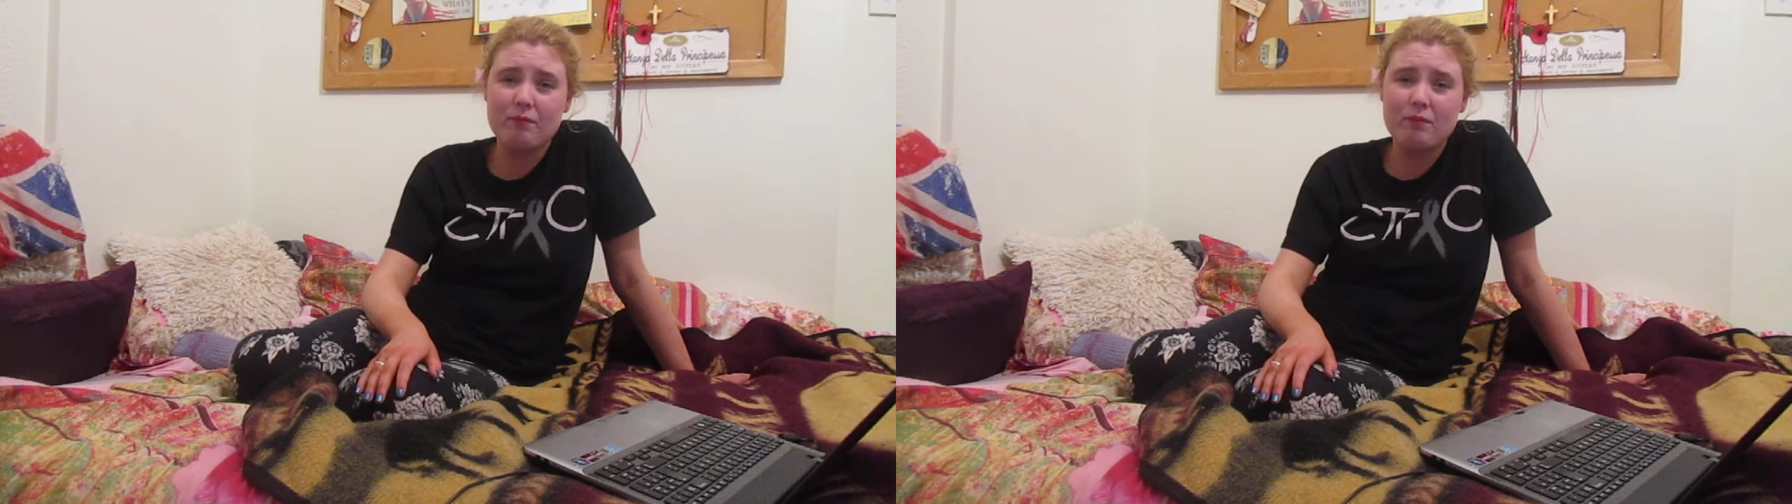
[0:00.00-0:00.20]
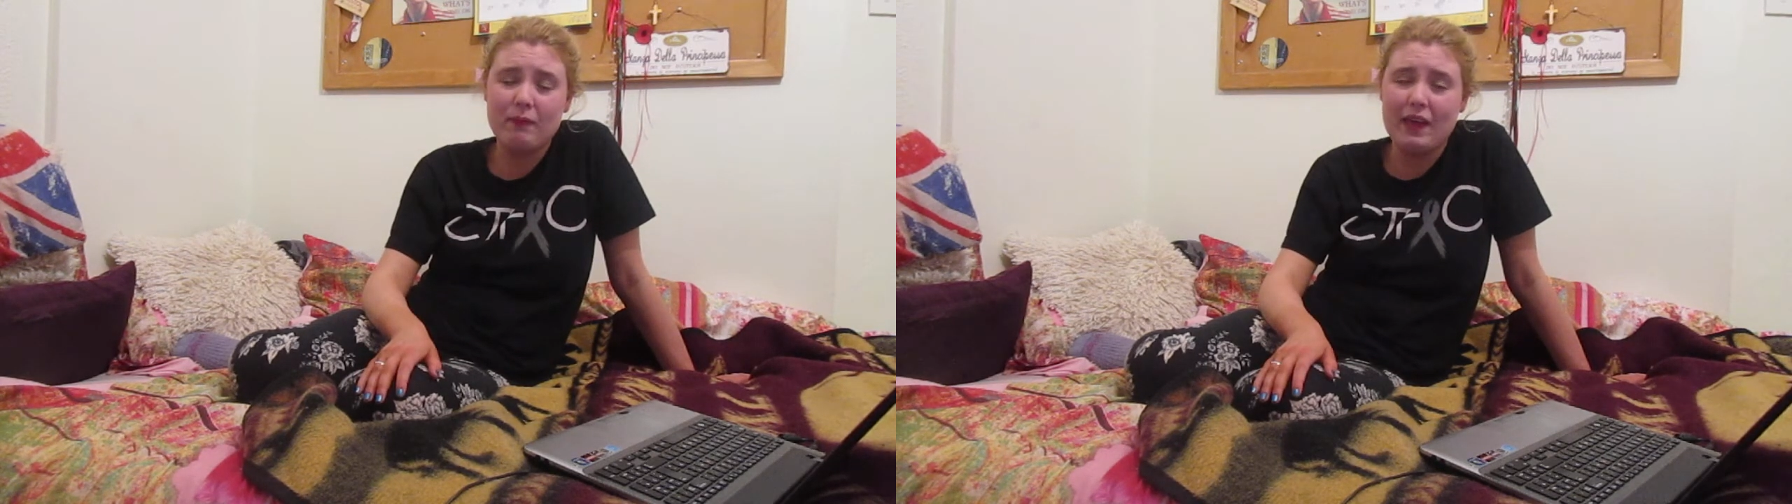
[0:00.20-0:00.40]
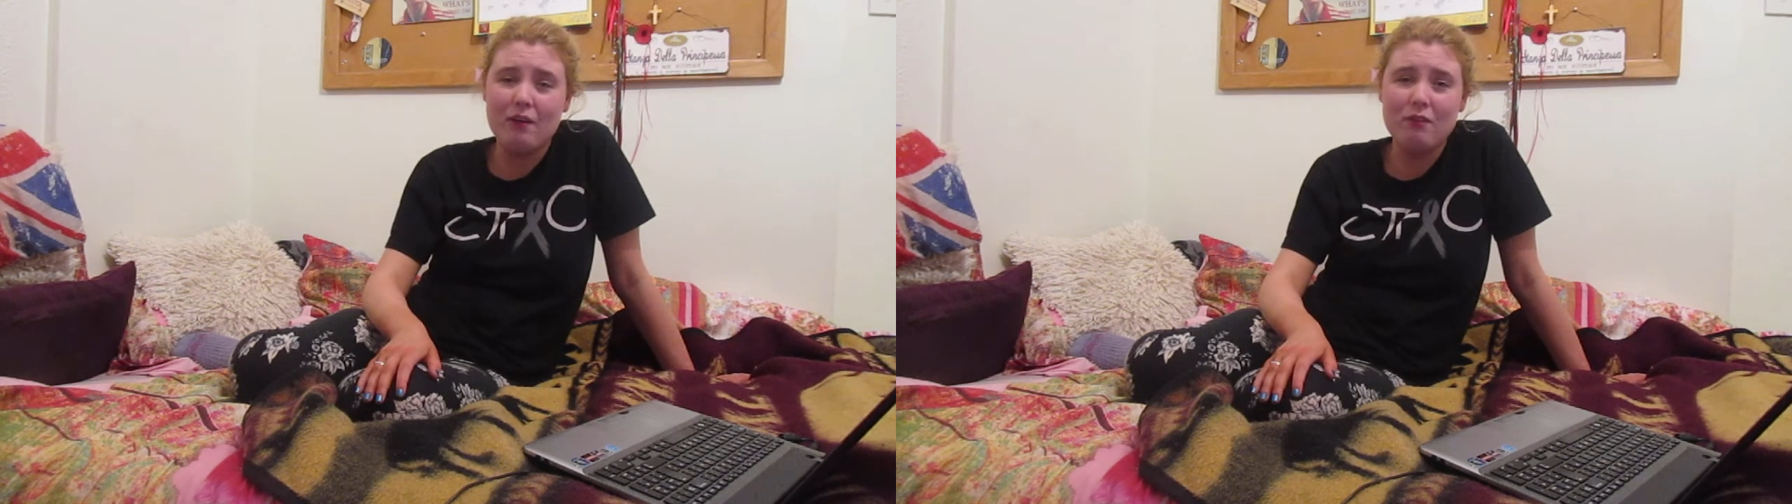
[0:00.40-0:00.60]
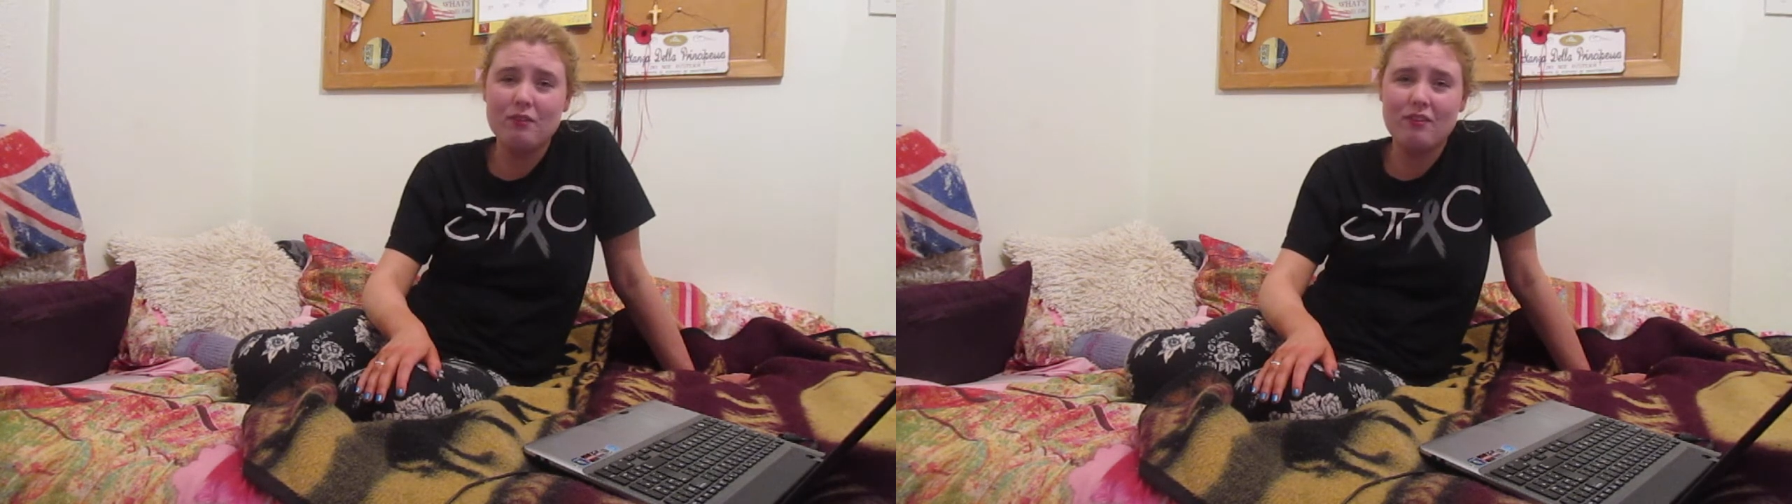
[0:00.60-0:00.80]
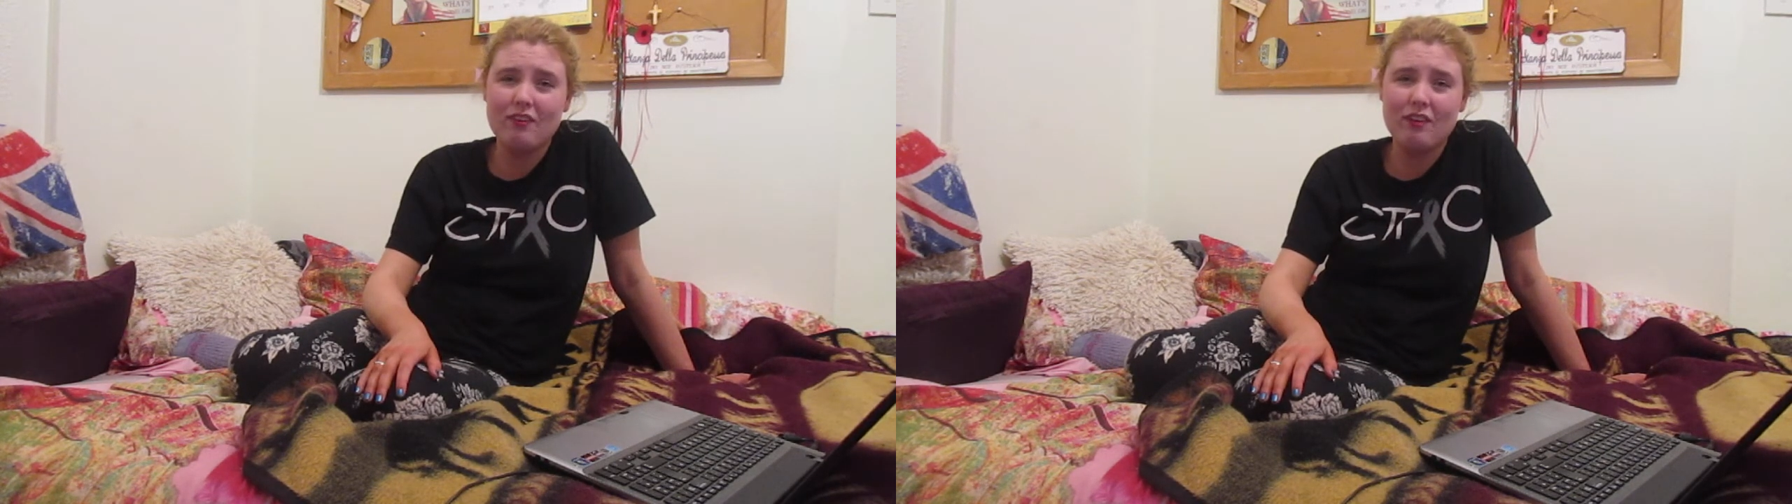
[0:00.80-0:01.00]
Mel,
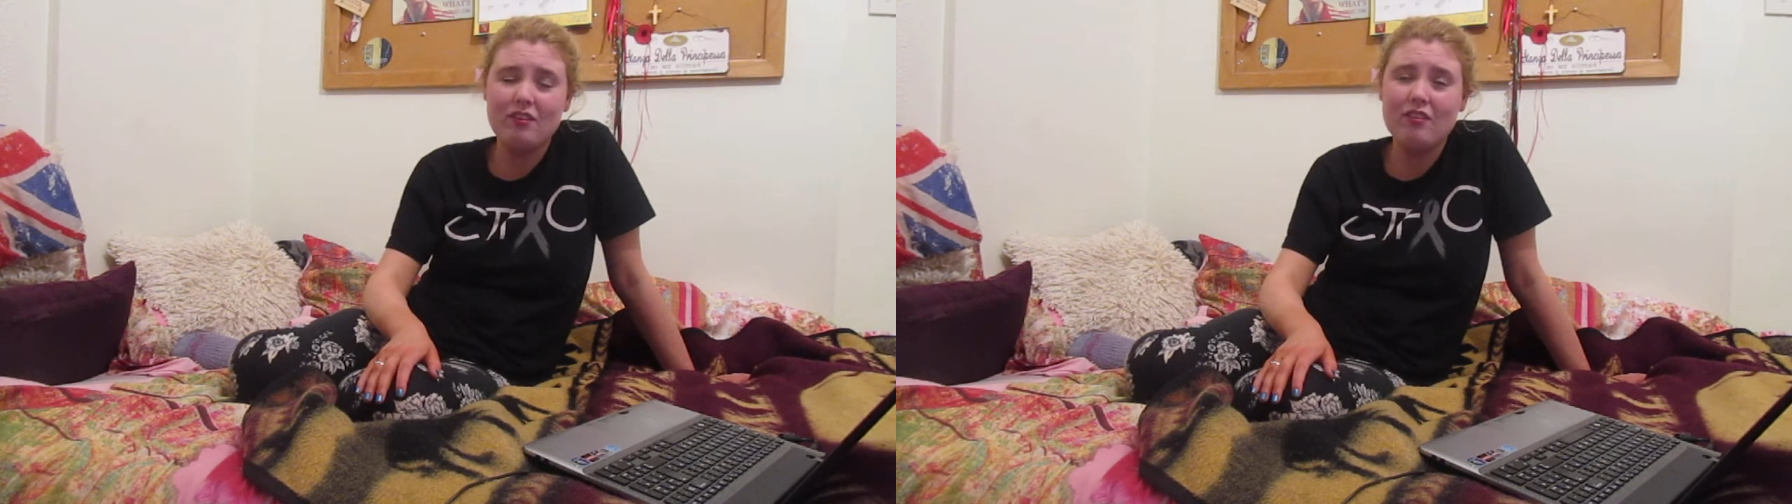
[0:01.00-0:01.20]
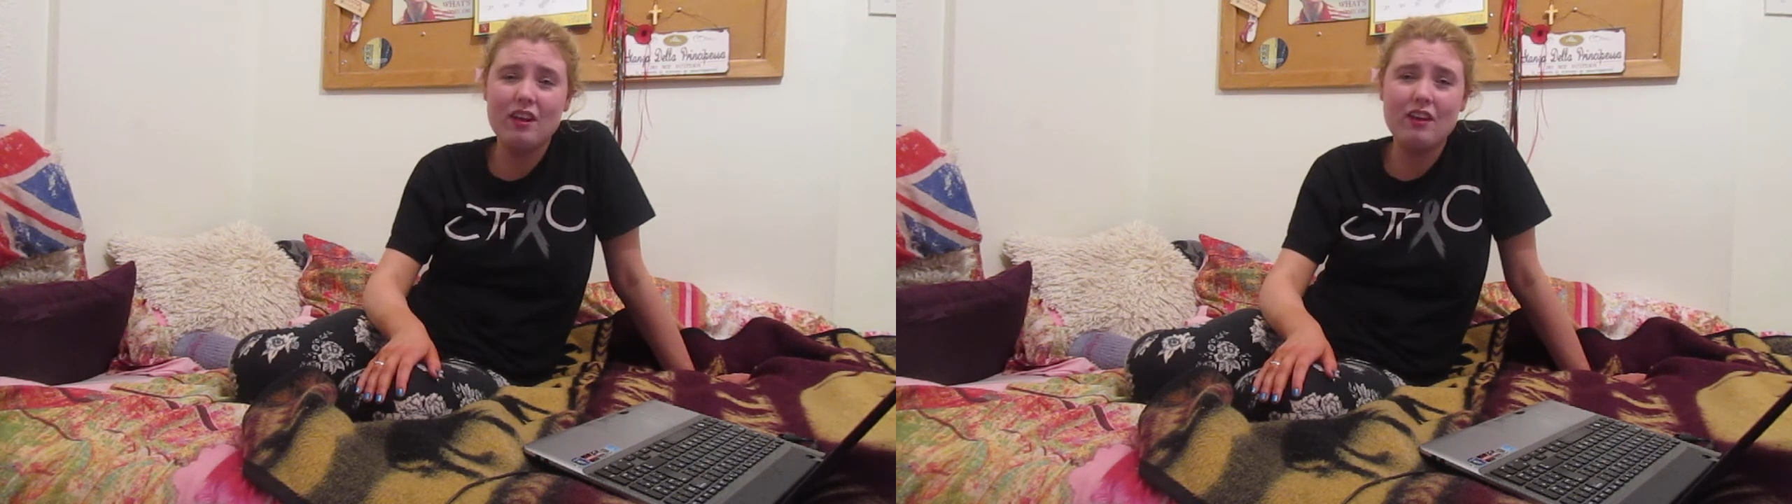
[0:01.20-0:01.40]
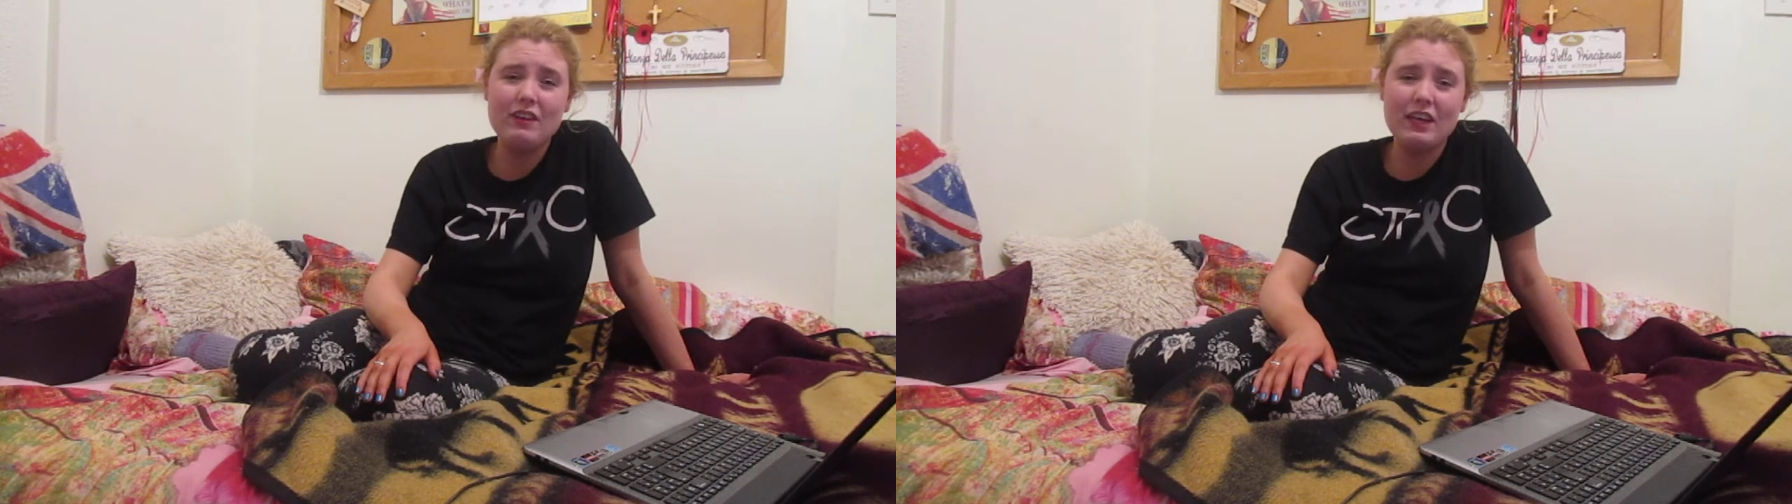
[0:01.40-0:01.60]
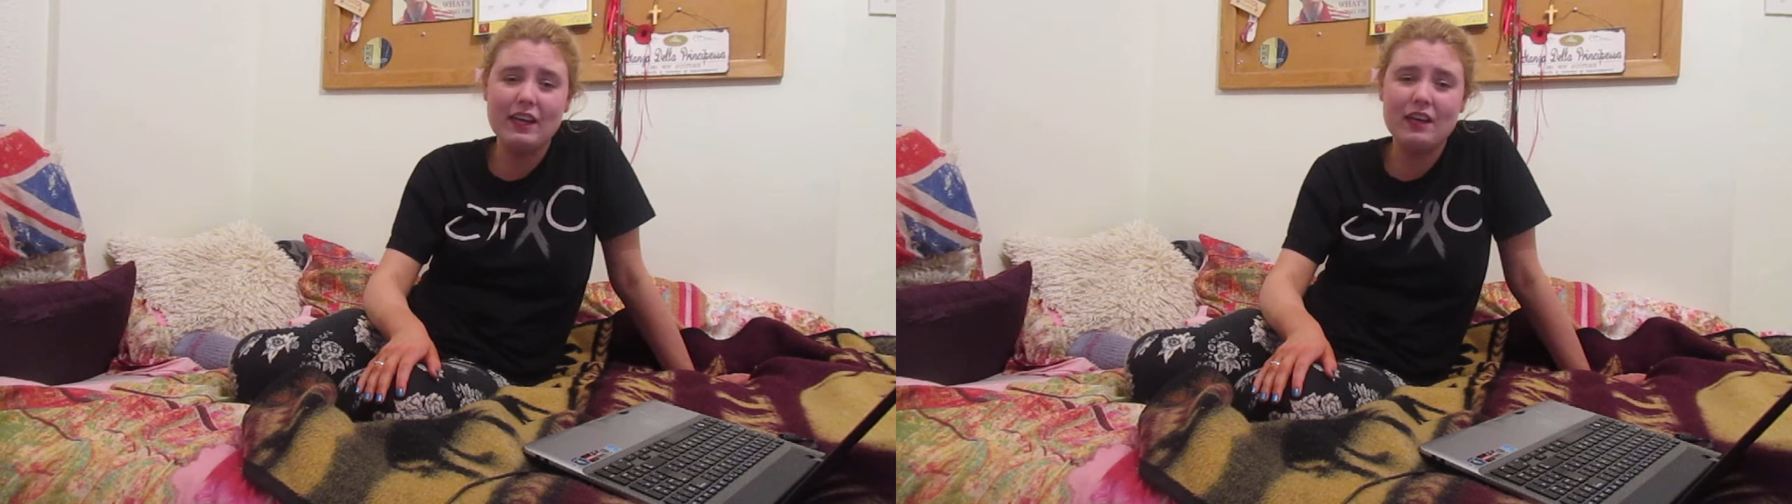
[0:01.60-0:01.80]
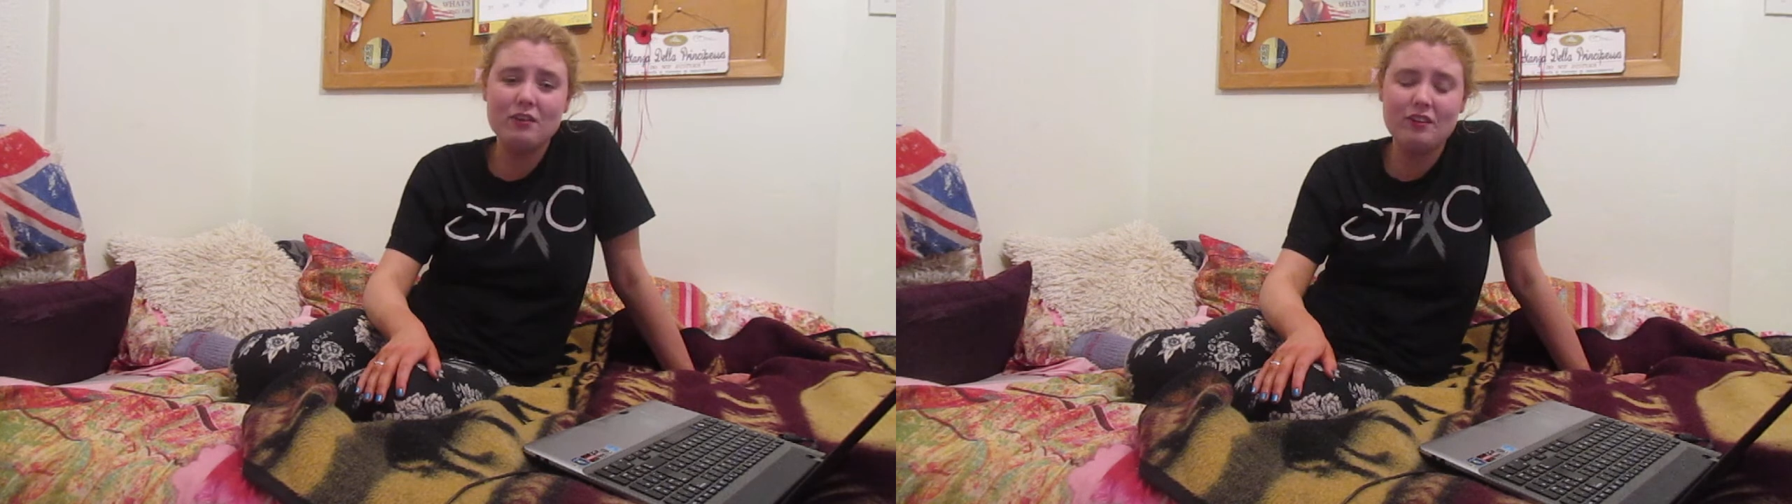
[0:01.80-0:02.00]
so she's a lovely girl.